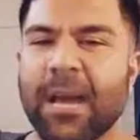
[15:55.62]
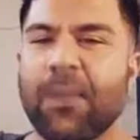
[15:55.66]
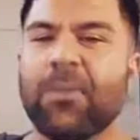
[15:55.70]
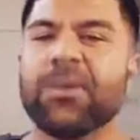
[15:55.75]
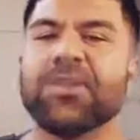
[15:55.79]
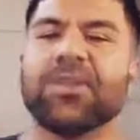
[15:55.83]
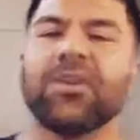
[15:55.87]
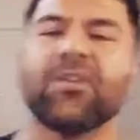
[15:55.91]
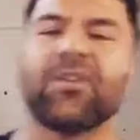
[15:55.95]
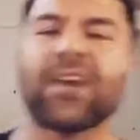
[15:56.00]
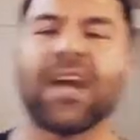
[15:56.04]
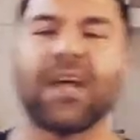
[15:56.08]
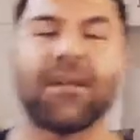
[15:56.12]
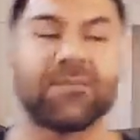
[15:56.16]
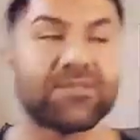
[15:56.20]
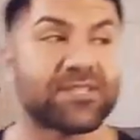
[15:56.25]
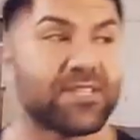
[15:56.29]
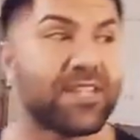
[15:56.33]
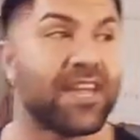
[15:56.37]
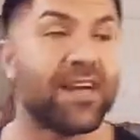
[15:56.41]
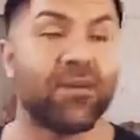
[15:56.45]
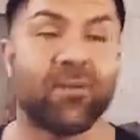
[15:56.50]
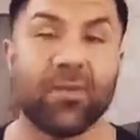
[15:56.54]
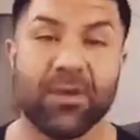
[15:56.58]
I won't leave you accountable
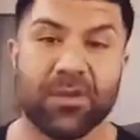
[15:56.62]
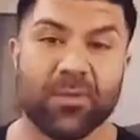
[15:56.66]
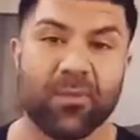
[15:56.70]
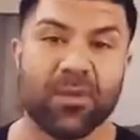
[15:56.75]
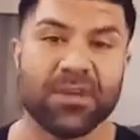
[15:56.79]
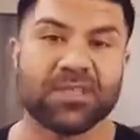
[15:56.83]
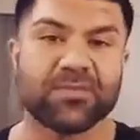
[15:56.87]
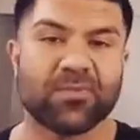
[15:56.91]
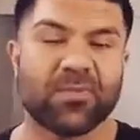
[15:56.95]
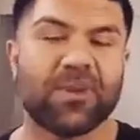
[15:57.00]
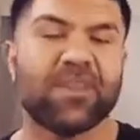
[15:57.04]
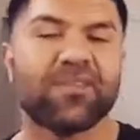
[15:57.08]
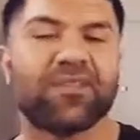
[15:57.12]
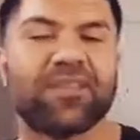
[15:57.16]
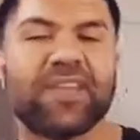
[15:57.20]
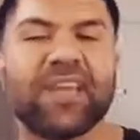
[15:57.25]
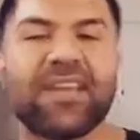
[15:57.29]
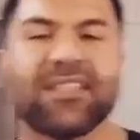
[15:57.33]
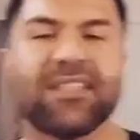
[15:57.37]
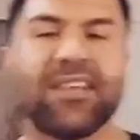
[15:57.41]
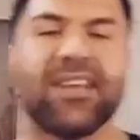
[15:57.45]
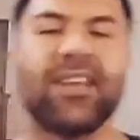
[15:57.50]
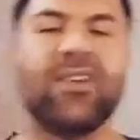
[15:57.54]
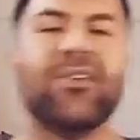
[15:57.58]
to that. What is one
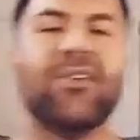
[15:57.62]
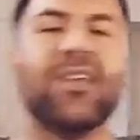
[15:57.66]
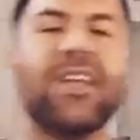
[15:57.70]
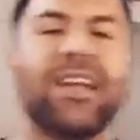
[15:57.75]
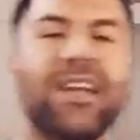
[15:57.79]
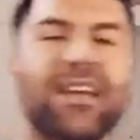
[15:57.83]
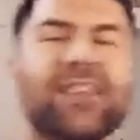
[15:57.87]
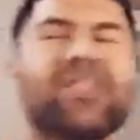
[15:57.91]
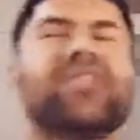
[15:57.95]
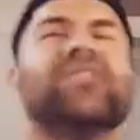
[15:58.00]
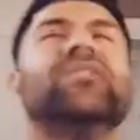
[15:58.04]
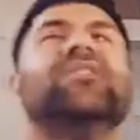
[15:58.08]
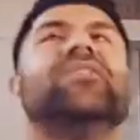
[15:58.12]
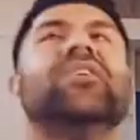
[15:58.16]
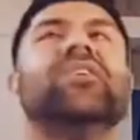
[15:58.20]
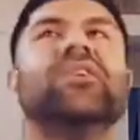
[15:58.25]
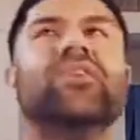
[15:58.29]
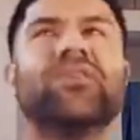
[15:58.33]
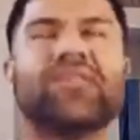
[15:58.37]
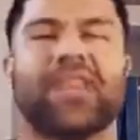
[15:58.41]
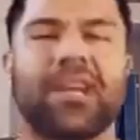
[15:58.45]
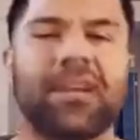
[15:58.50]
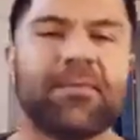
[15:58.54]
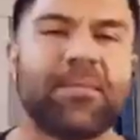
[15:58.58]
thing that you need to
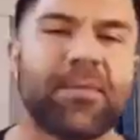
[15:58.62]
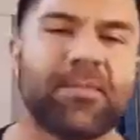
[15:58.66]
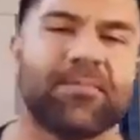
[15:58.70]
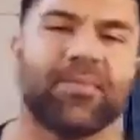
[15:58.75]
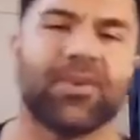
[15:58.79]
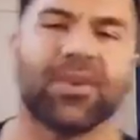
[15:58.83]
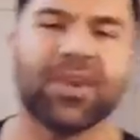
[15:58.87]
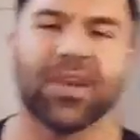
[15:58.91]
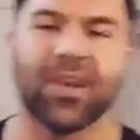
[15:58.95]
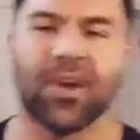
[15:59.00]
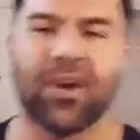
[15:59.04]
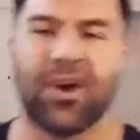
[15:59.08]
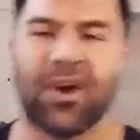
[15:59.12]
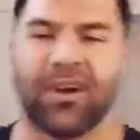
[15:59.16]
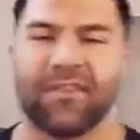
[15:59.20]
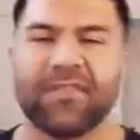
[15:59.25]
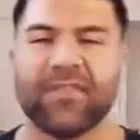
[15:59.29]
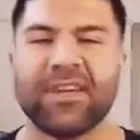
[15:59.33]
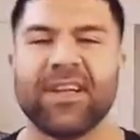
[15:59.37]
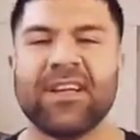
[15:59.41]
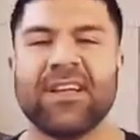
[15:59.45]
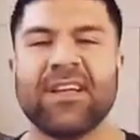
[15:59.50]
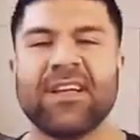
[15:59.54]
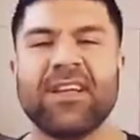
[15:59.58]
do that you've been putting
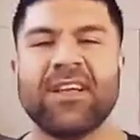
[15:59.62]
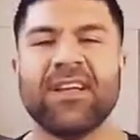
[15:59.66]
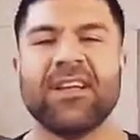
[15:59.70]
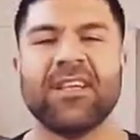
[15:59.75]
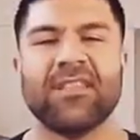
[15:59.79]
off?